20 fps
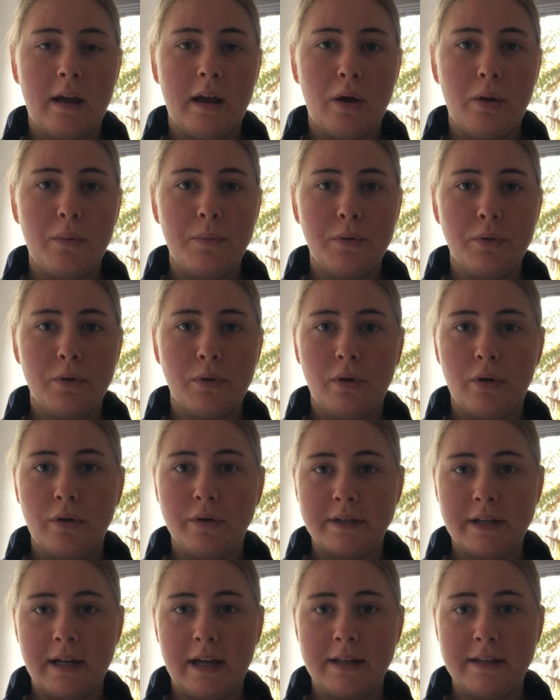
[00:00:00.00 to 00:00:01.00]
I hope your
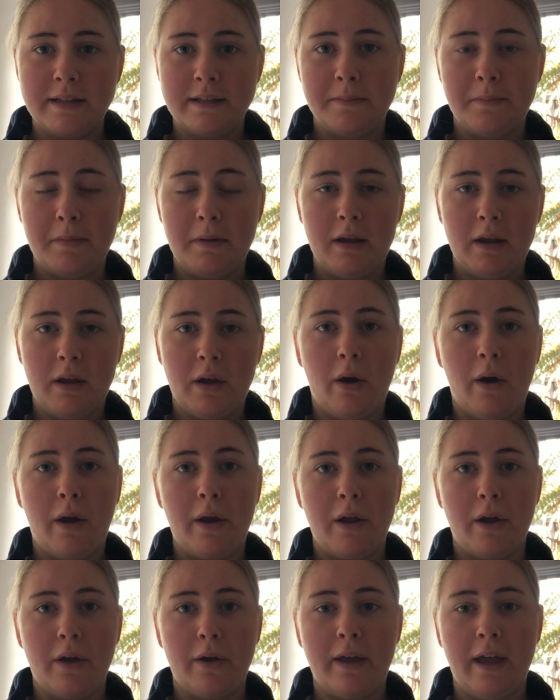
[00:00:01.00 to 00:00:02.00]
lockdown's been
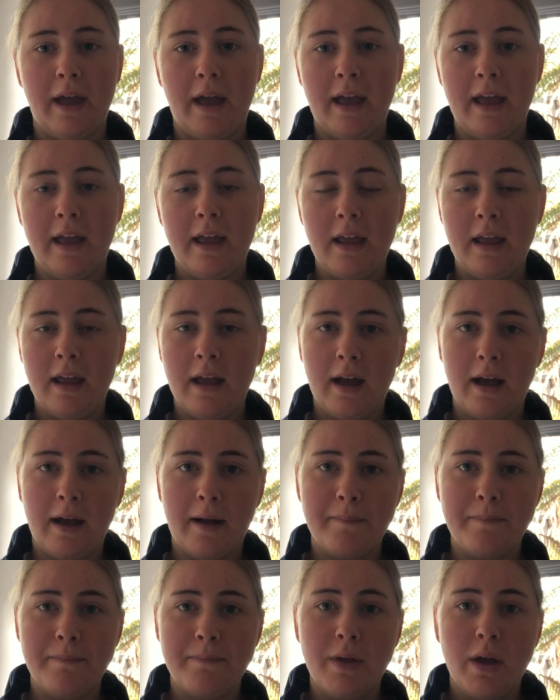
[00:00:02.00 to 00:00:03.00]
going okay.
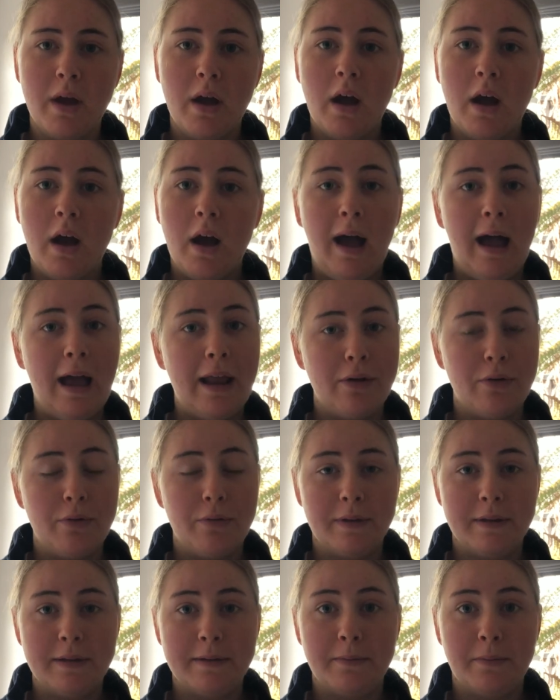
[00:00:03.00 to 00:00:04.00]
I know
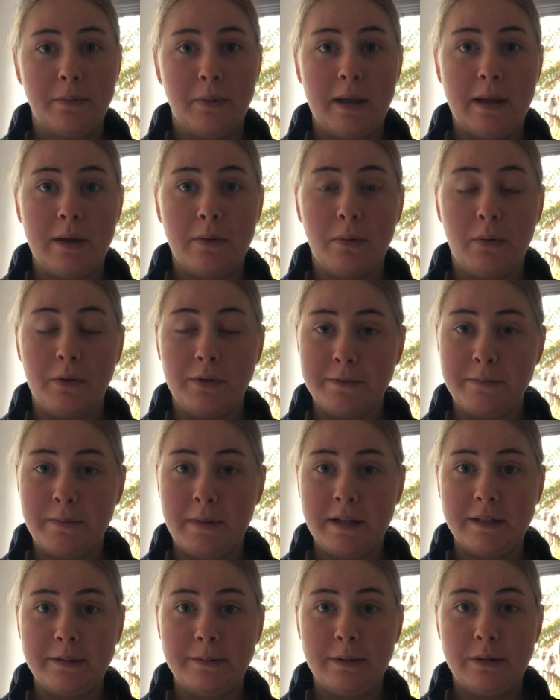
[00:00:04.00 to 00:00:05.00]
this week was
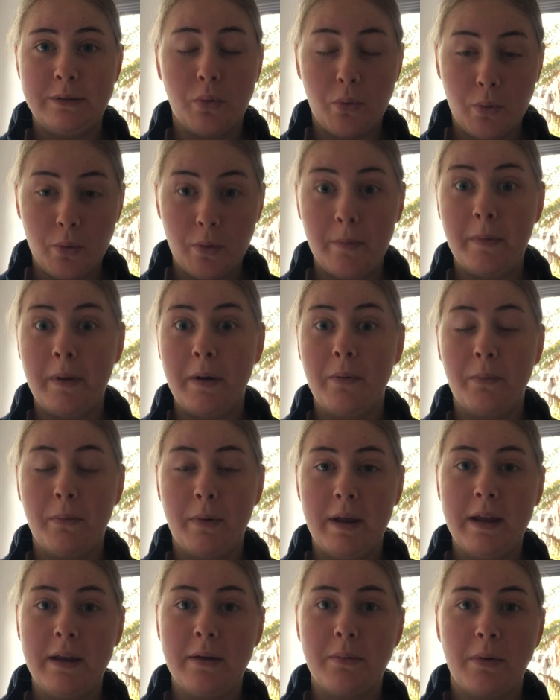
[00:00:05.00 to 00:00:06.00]
meant to be tournament
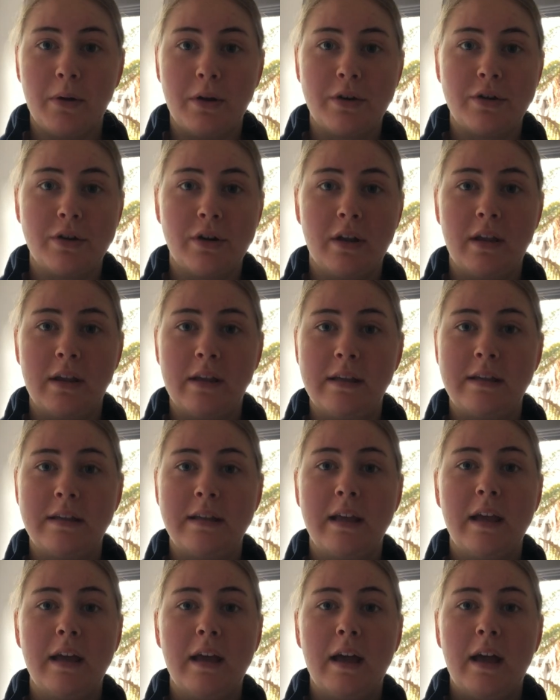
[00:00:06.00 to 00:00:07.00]
week, which
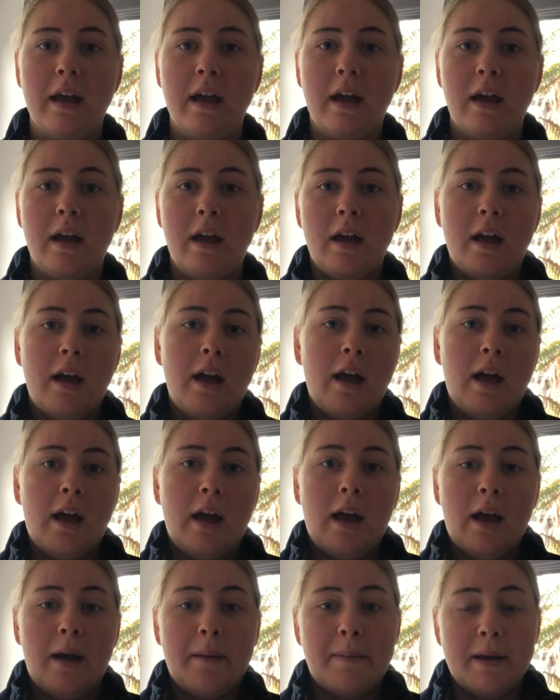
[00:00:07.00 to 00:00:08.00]
is
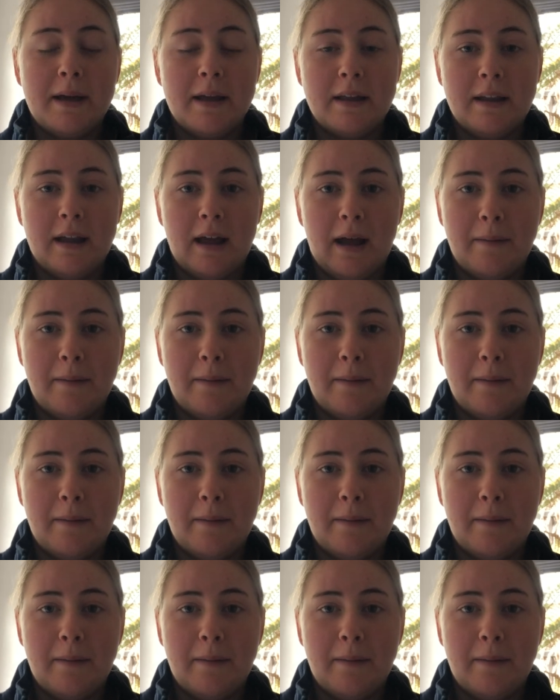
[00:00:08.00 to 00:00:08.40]
a bit